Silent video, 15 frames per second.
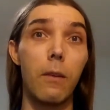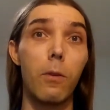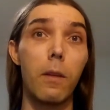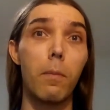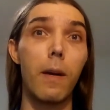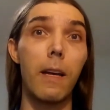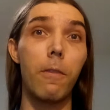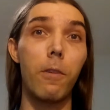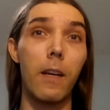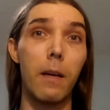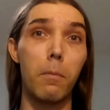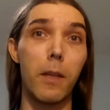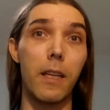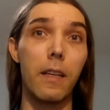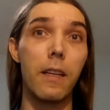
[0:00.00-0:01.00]
with my
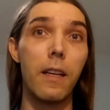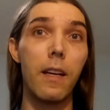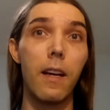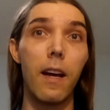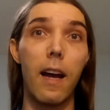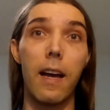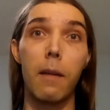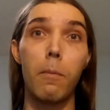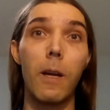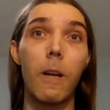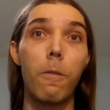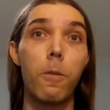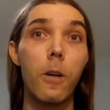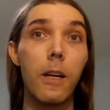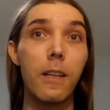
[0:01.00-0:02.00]
family I
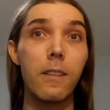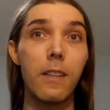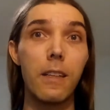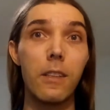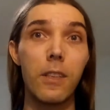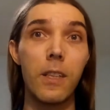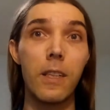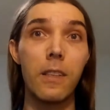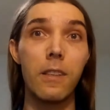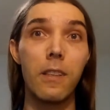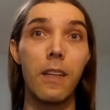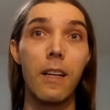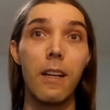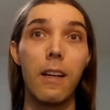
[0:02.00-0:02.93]
made friends at church,